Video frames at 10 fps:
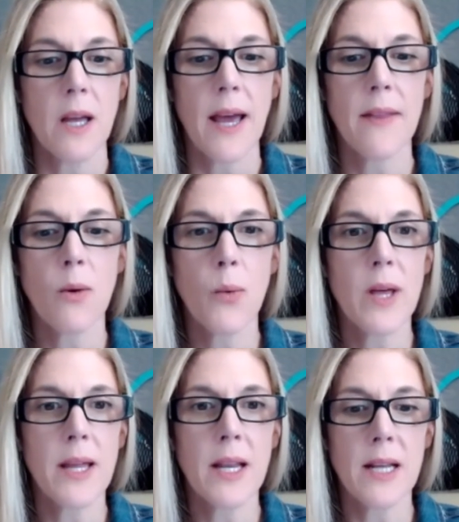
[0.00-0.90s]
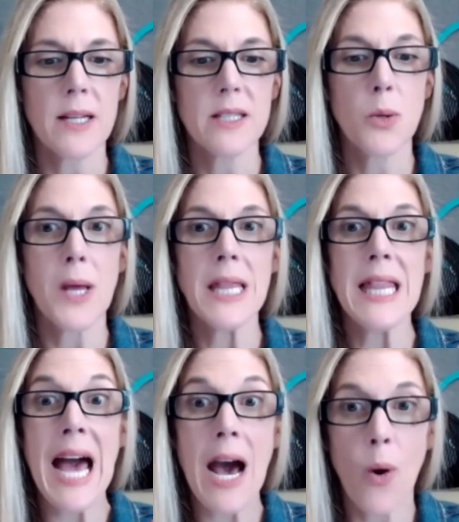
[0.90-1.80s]
and the willingness to
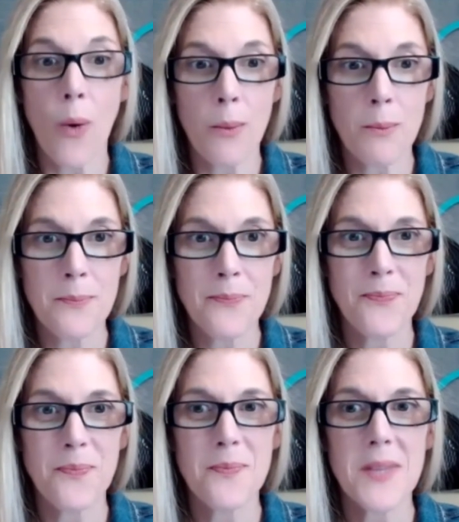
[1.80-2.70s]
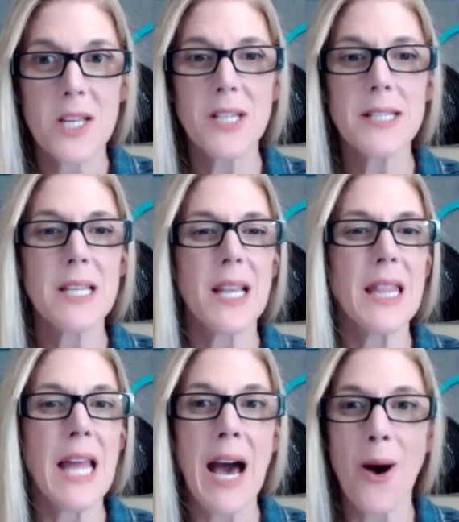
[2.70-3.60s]
allow. Mm-hmm. Just
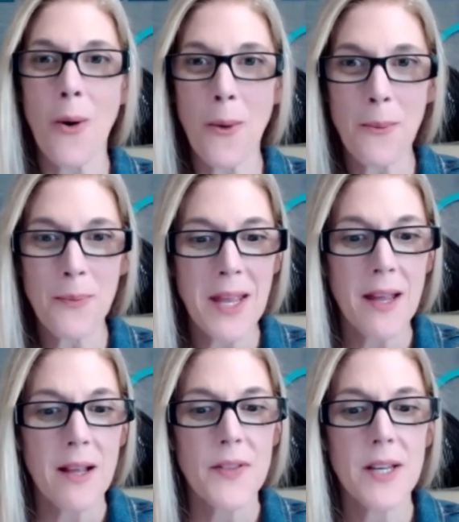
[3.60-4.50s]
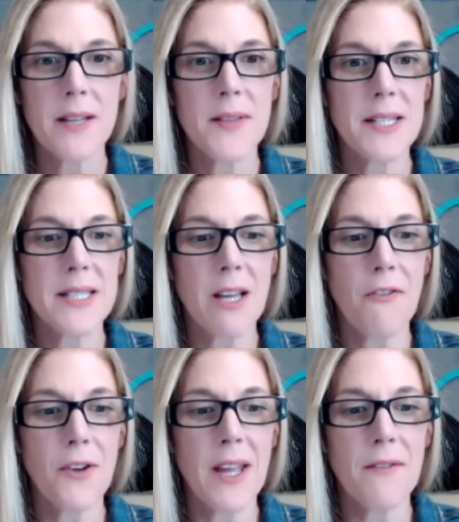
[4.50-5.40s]
allow the the
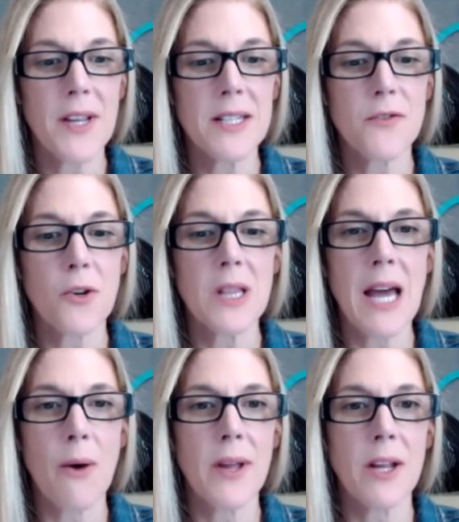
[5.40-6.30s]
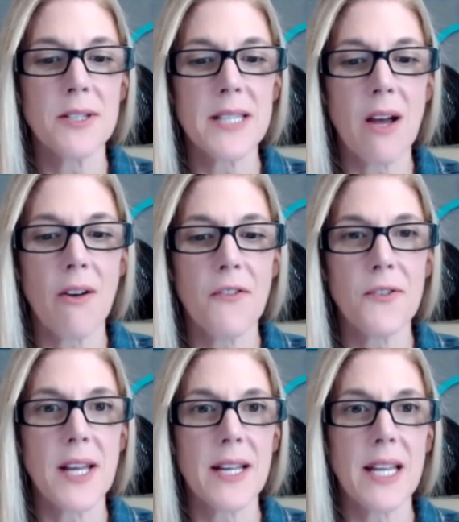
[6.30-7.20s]
self-forgiveness for allowing yourself
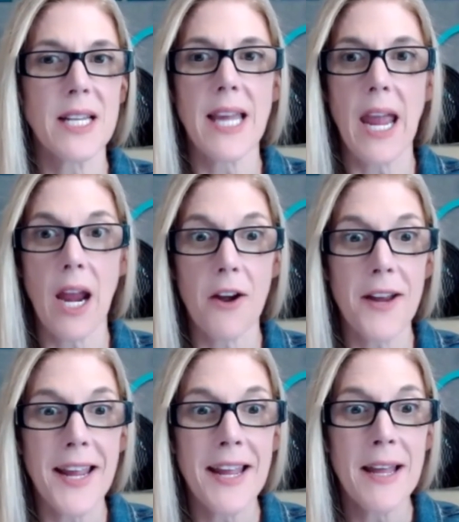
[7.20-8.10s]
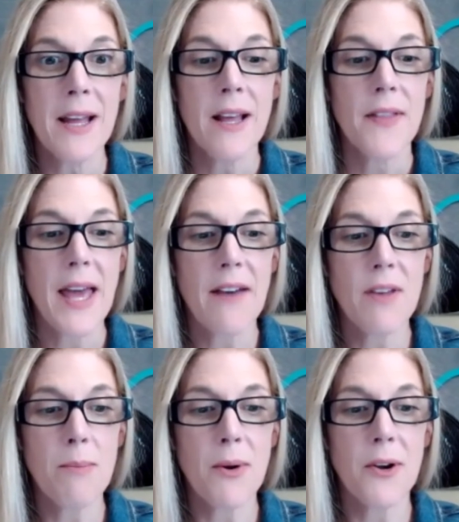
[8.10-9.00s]
to to carry the
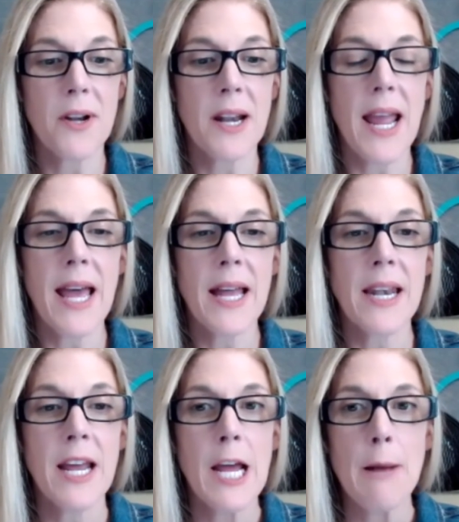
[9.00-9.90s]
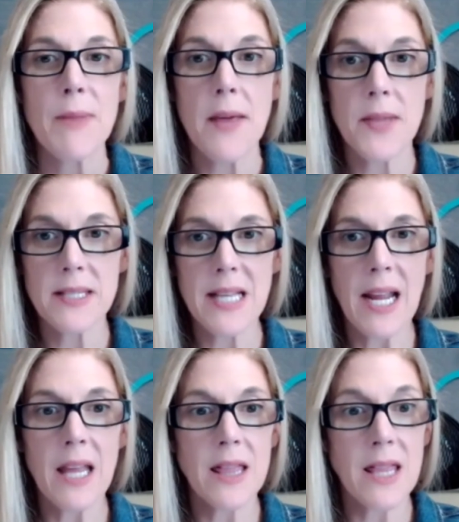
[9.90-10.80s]
heavy burden. And and the
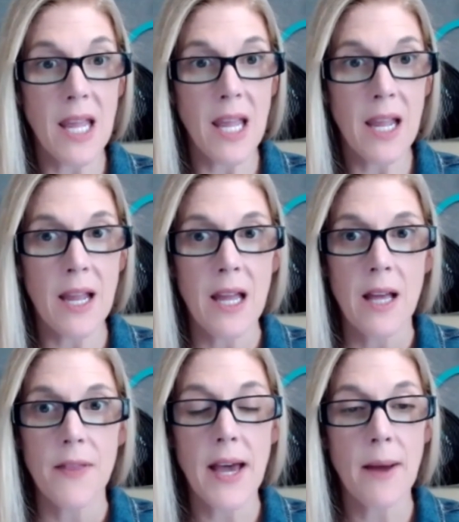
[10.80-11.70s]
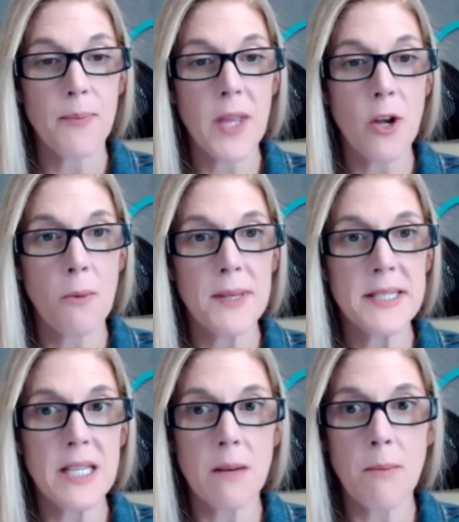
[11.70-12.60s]
second thing that you know
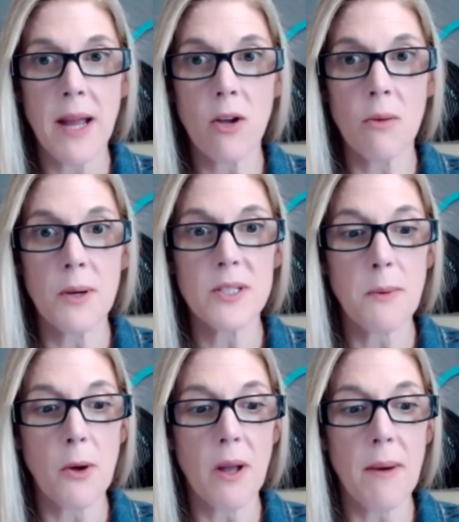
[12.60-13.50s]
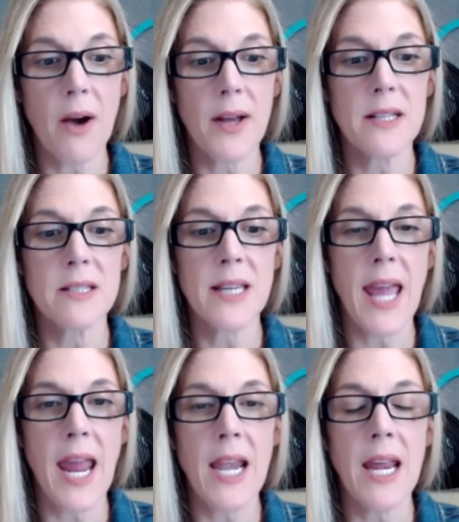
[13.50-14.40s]
misty and michael both spoke about is
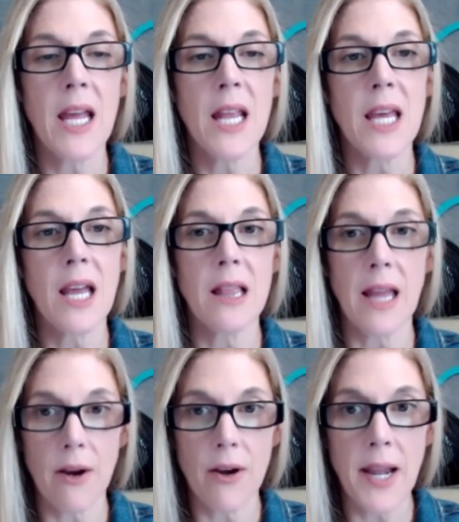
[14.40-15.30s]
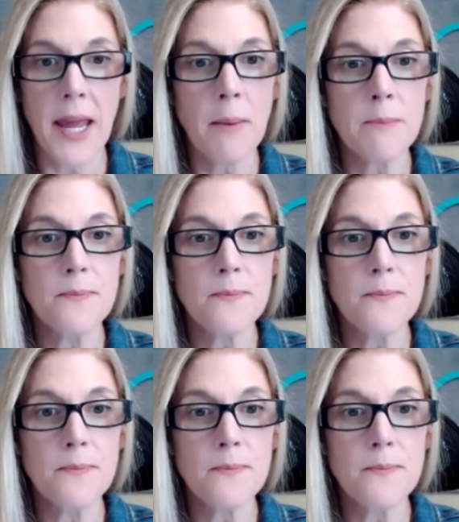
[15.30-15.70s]
gaining the clarity